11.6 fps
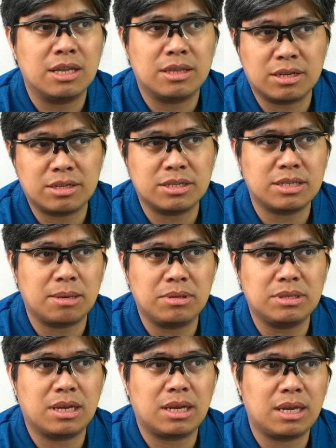that resemble
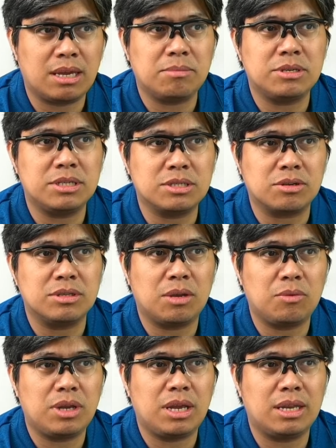the images contained
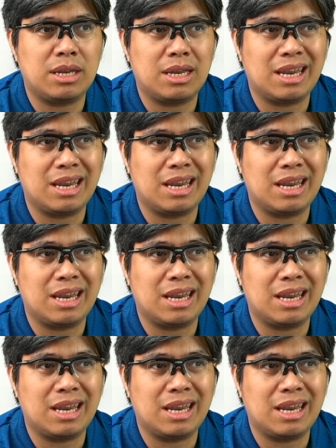within